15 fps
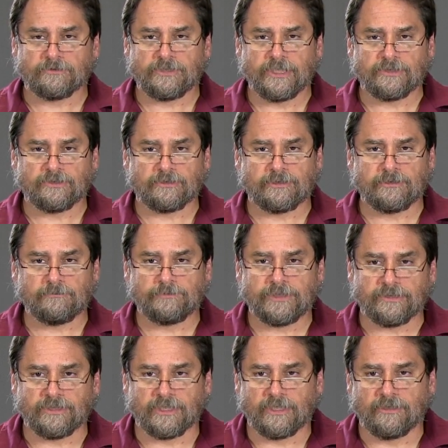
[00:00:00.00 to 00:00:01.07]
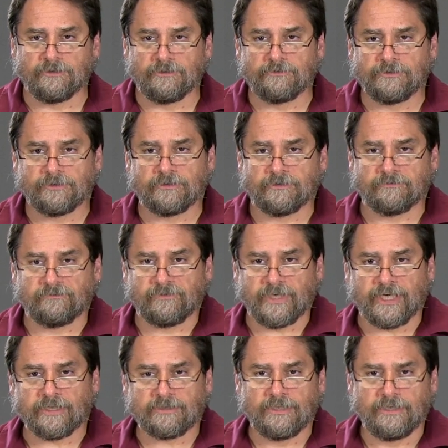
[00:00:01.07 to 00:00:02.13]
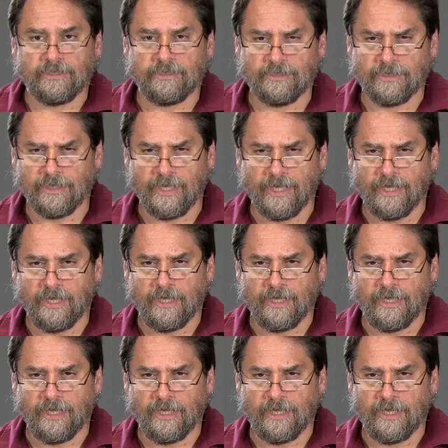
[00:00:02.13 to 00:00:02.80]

It also takes a little bit to get used to the fact